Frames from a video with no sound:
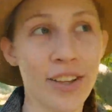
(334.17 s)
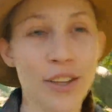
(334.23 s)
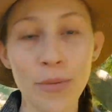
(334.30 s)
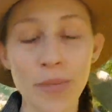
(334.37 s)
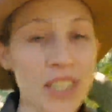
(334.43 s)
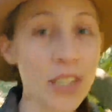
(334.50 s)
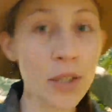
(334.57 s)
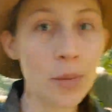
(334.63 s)
you
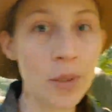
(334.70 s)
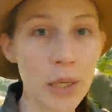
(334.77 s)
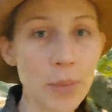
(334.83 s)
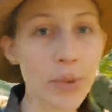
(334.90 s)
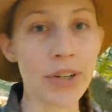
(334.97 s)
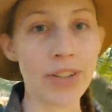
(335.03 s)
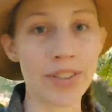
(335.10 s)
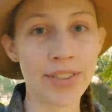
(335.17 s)
meet new
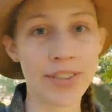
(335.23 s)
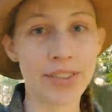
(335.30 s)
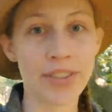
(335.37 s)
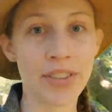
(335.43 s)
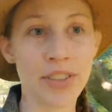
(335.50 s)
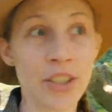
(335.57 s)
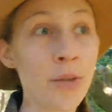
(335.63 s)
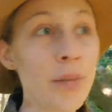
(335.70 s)
people.
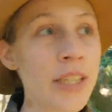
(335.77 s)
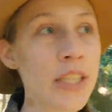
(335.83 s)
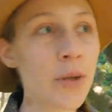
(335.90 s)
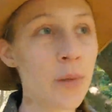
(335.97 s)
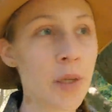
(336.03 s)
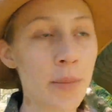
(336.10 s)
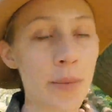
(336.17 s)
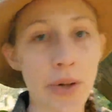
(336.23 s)
You meet
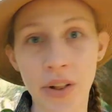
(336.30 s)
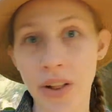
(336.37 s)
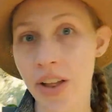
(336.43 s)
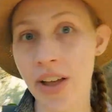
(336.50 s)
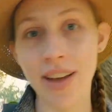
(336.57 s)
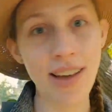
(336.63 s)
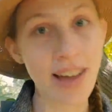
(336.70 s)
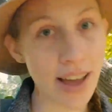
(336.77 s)
new people
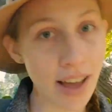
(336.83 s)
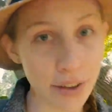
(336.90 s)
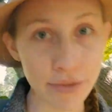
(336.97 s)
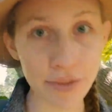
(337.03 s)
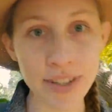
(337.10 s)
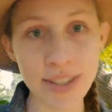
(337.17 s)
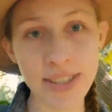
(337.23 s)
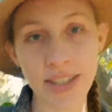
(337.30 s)

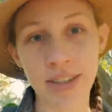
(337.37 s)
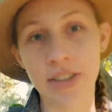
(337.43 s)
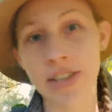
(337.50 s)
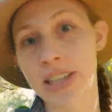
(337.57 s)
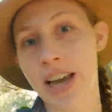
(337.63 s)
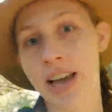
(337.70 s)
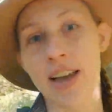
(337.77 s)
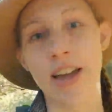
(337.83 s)
every single
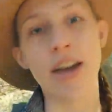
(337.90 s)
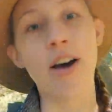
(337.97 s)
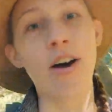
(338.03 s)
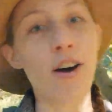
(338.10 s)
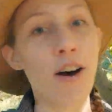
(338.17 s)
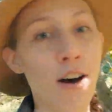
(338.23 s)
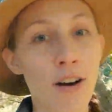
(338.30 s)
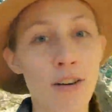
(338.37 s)
day,
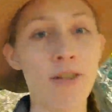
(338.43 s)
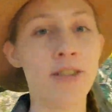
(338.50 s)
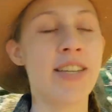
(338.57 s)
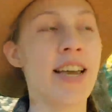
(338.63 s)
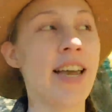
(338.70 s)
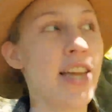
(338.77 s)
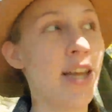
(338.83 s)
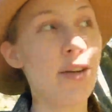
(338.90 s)
all
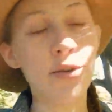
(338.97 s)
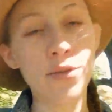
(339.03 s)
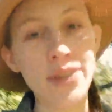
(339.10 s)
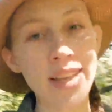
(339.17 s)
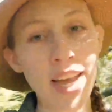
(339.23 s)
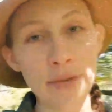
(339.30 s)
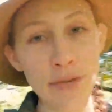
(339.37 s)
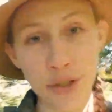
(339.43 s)
day. You don't
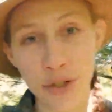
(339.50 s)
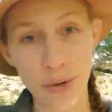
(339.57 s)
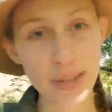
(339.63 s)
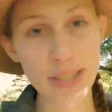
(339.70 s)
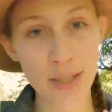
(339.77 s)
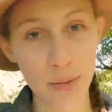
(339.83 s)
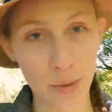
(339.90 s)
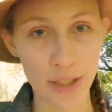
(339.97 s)
really have a
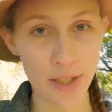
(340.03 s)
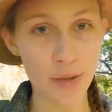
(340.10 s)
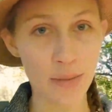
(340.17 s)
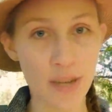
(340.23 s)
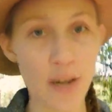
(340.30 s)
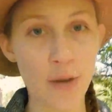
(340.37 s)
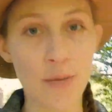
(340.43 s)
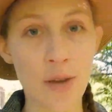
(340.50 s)
choice but to
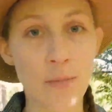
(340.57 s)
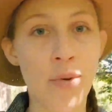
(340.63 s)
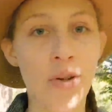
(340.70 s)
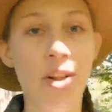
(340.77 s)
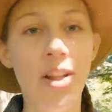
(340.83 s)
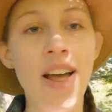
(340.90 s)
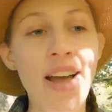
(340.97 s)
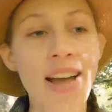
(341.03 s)
meet new
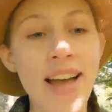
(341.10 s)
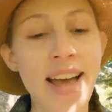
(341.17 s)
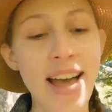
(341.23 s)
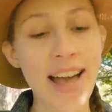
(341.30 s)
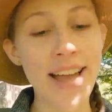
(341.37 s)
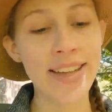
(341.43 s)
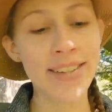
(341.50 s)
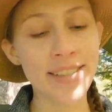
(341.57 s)
people.
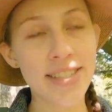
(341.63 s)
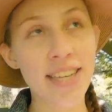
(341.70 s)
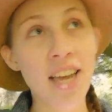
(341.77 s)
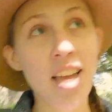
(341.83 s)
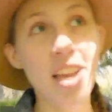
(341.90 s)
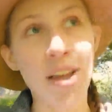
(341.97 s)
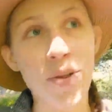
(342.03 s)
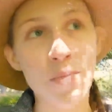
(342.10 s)
And
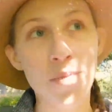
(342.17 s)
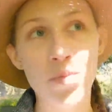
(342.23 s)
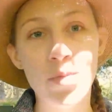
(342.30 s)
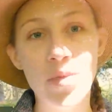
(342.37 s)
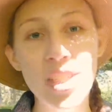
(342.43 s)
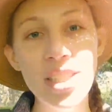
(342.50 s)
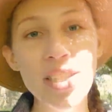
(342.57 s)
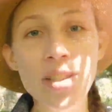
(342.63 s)

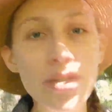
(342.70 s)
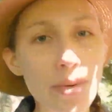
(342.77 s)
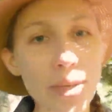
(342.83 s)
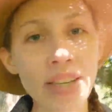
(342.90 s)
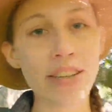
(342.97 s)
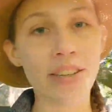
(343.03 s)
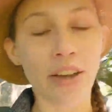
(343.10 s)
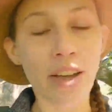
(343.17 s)
this is
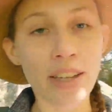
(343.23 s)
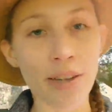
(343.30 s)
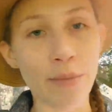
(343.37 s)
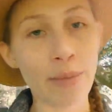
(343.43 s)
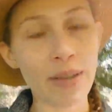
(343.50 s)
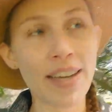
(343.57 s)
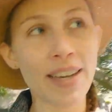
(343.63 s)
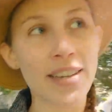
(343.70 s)
really
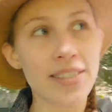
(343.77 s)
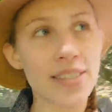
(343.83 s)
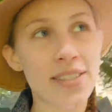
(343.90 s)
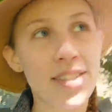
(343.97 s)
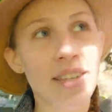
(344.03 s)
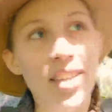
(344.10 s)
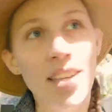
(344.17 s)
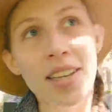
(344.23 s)
good
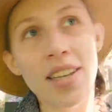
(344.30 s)
because